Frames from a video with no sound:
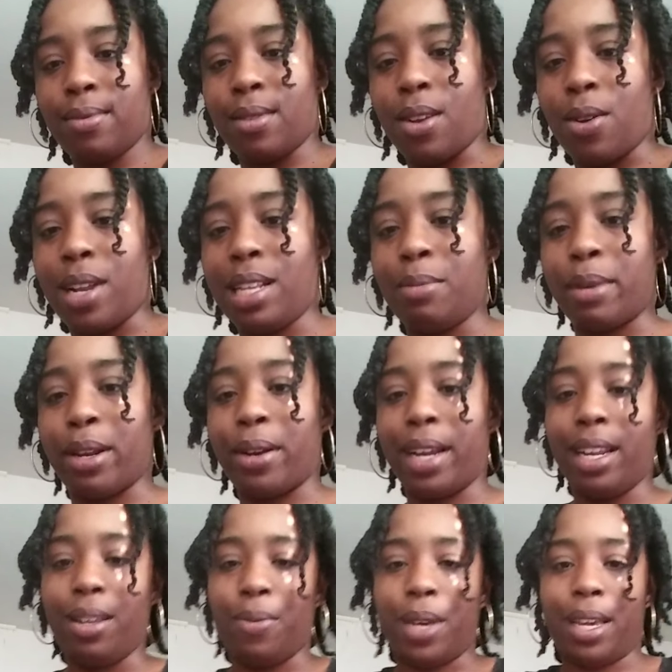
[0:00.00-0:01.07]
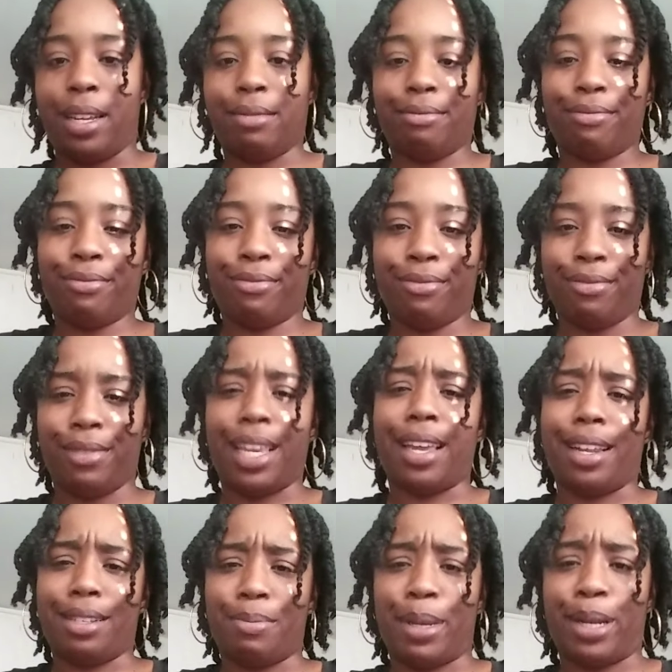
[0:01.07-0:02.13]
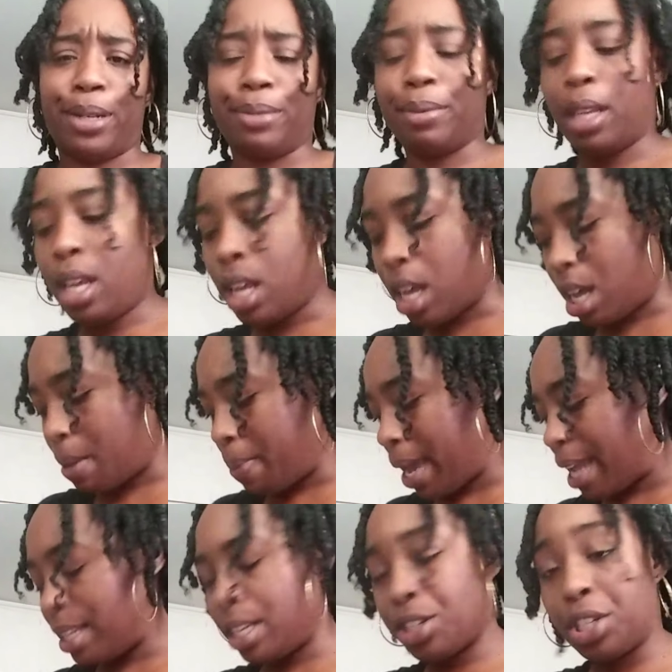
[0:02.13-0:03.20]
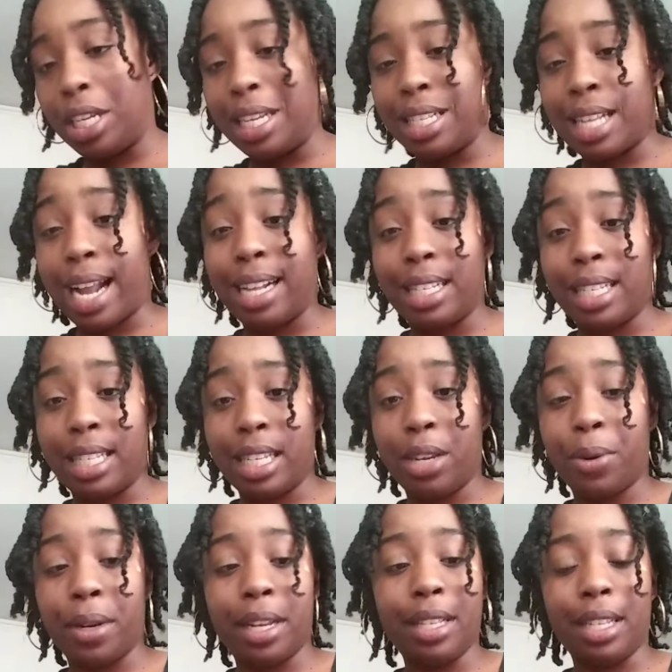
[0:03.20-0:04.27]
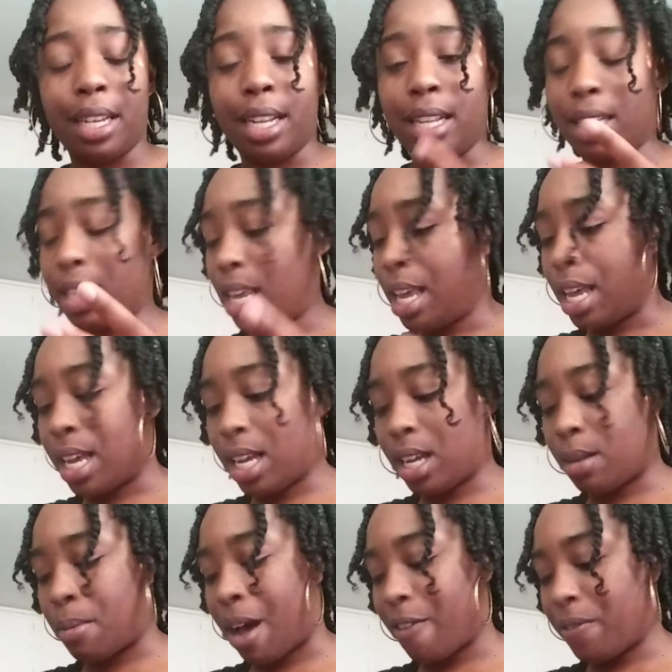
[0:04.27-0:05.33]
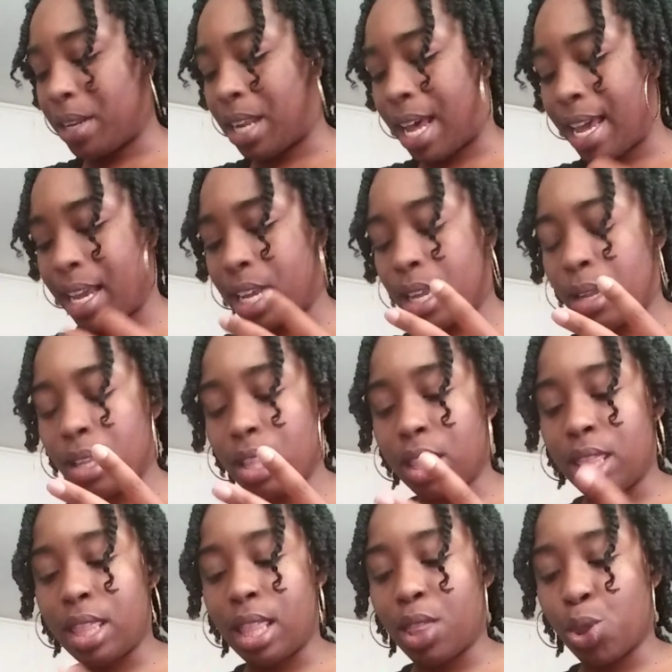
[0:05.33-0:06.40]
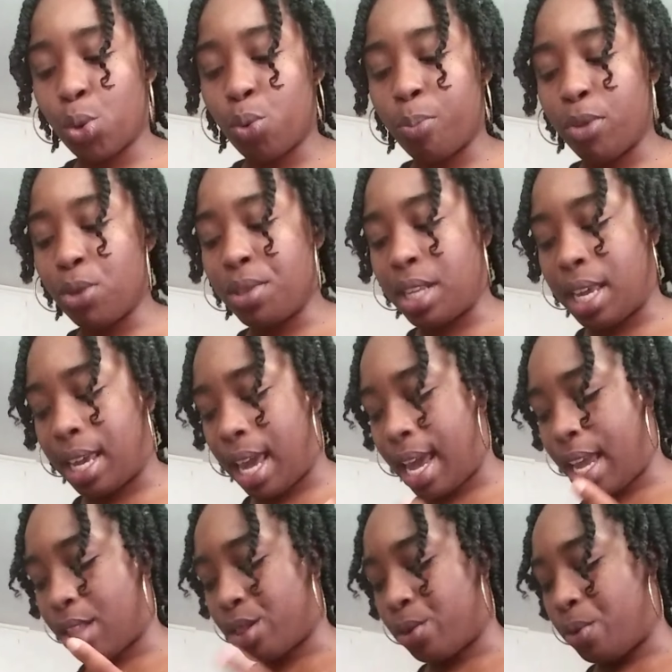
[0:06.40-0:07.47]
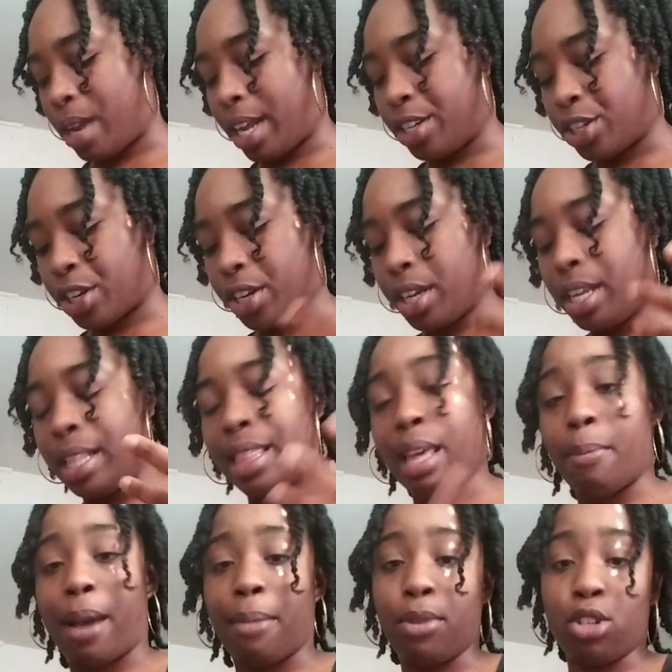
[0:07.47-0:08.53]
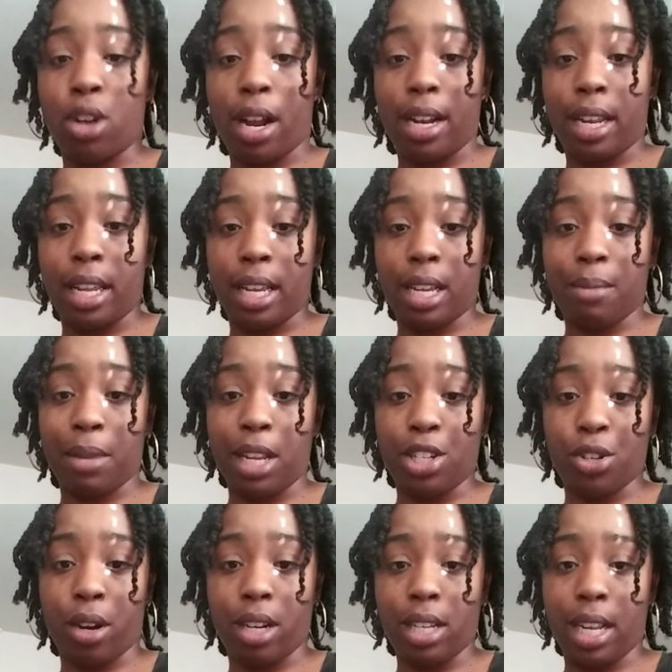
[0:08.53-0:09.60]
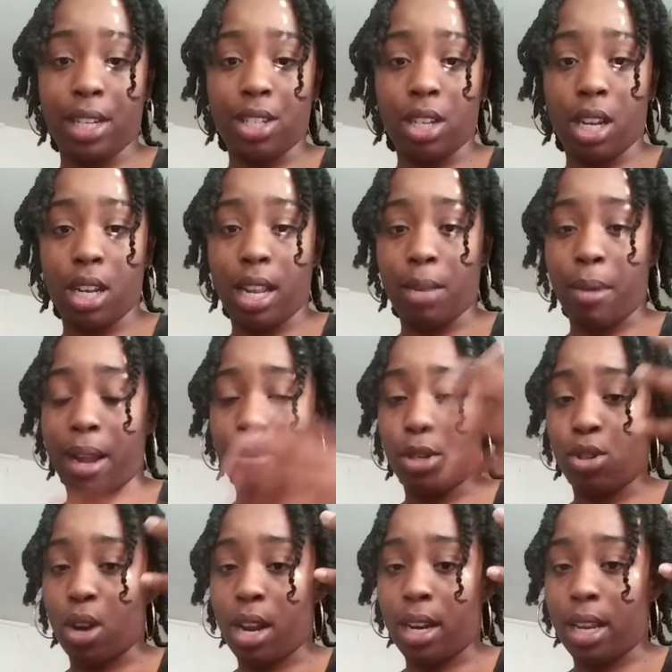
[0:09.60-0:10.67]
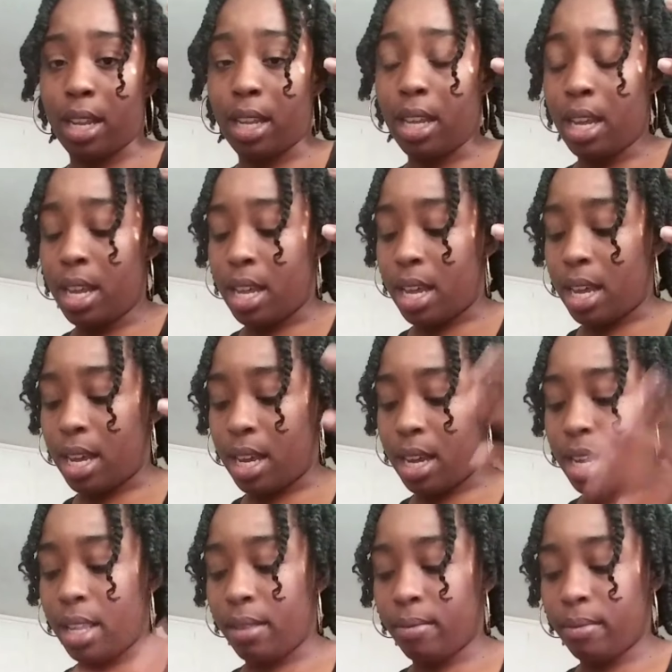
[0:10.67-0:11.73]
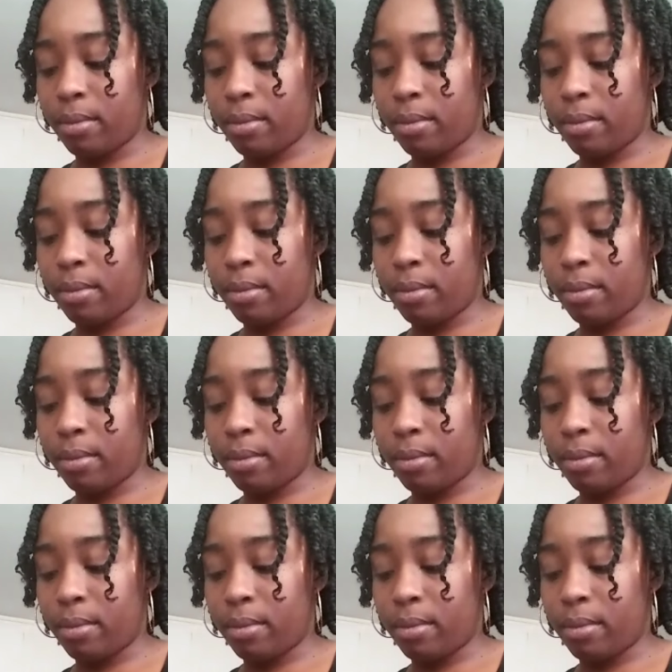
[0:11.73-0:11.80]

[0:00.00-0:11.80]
Oh, that's better anyway. Yeah, that's better. Um, pay attention to the signs and synchronicities. Um, I feel like through music and through nature, they might be trying to um, get your attention. They might be trying to uh,